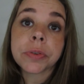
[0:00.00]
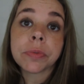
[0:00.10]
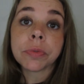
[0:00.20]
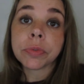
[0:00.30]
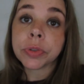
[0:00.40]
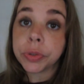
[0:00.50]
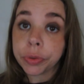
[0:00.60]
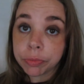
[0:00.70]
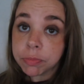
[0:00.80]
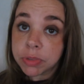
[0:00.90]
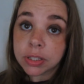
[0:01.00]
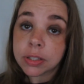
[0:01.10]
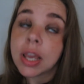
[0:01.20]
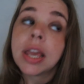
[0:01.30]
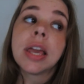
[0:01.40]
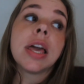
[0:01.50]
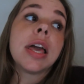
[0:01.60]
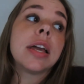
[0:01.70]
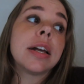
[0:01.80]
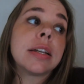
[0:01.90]
rooms.
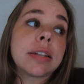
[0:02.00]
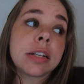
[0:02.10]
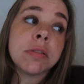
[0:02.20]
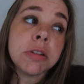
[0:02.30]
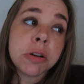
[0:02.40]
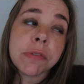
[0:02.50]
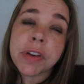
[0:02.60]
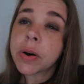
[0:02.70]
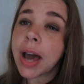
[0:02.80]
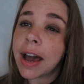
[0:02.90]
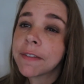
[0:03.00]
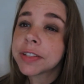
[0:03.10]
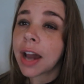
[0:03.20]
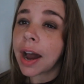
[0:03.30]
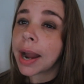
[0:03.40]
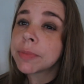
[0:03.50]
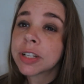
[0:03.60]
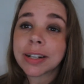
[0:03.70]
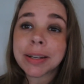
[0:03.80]
And I don't know if I'll have time to